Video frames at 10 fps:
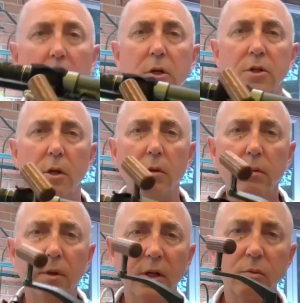So
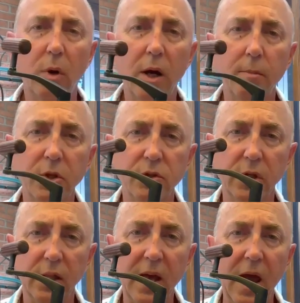that's why I'm
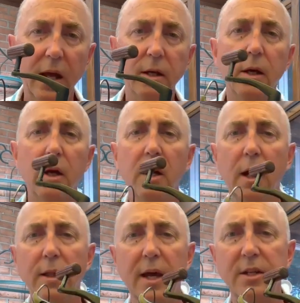using that.
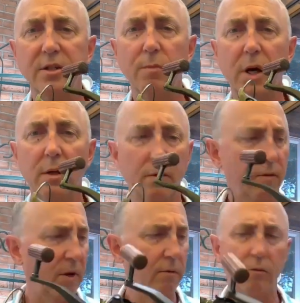And that's my
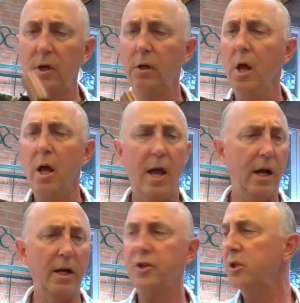favorite reel. And
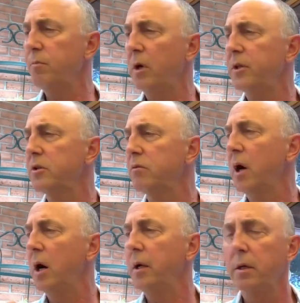I just bought this
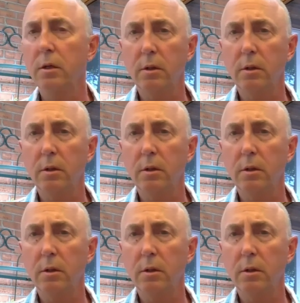rod.